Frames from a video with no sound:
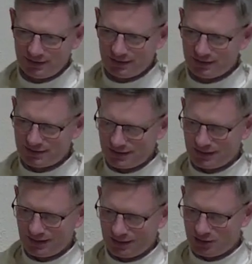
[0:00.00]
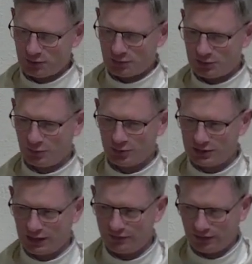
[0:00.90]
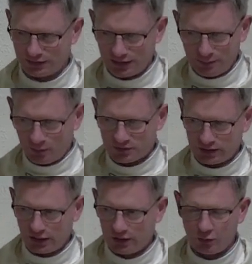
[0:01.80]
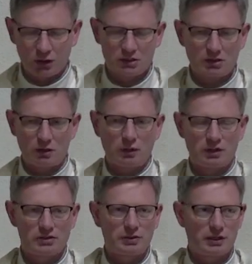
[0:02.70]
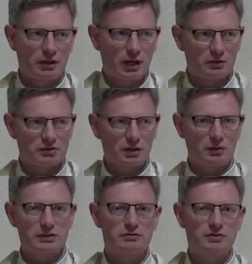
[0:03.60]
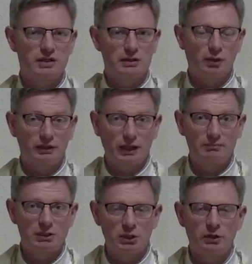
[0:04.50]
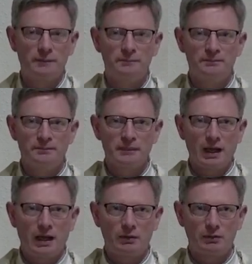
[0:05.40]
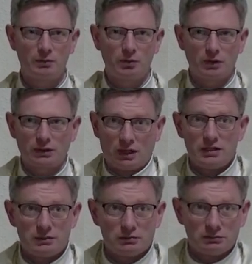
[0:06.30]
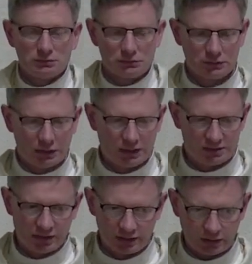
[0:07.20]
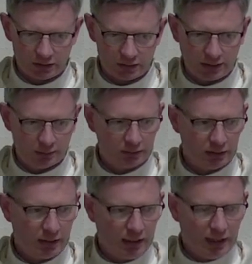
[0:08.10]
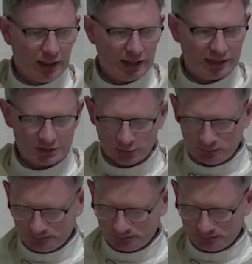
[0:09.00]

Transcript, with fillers: see an issue in someone's life, I guess I'm always thinking, you know, what does God want to do here? How does God want to intervene? What can be done? How, what can I do? Is there anything I can do to help? Uh, so